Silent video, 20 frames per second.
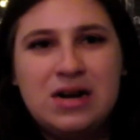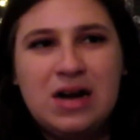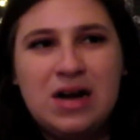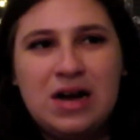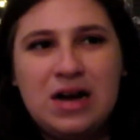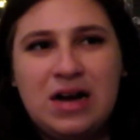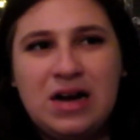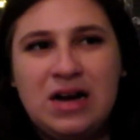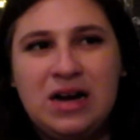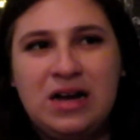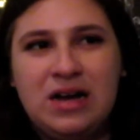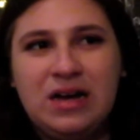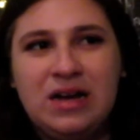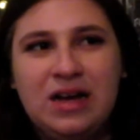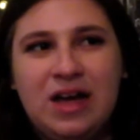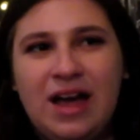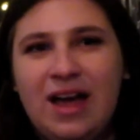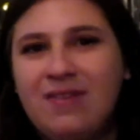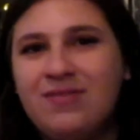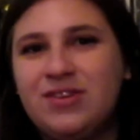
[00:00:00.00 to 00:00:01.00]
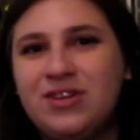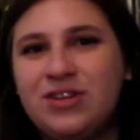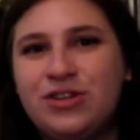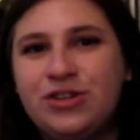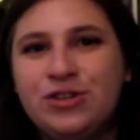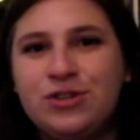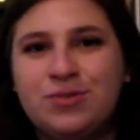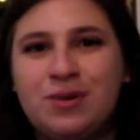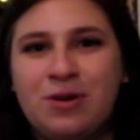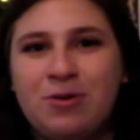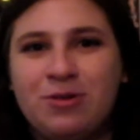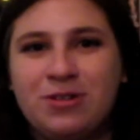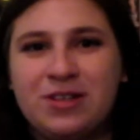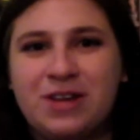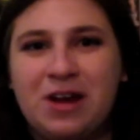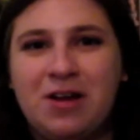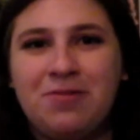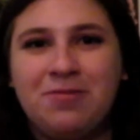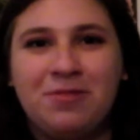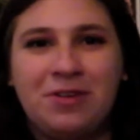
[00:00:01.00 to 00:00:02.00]
I have to choose my words
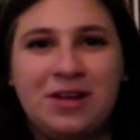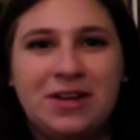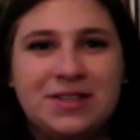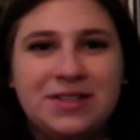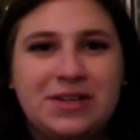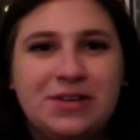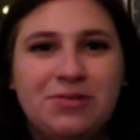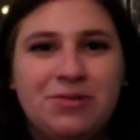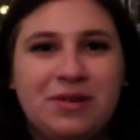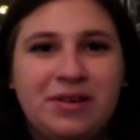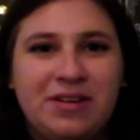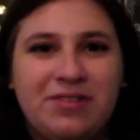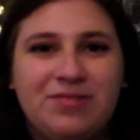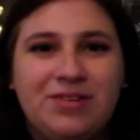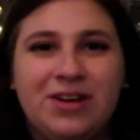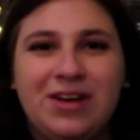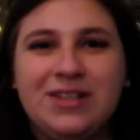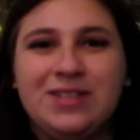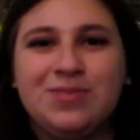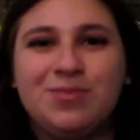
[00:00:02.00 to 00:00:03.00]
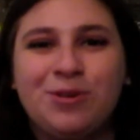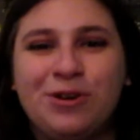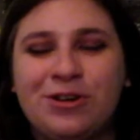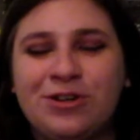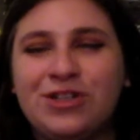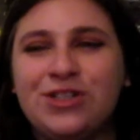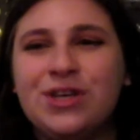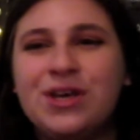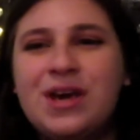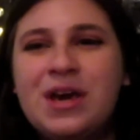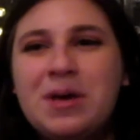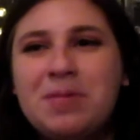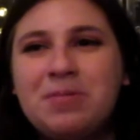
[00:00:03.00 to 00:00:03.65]
carefully because I don't want to give you guys spoilers,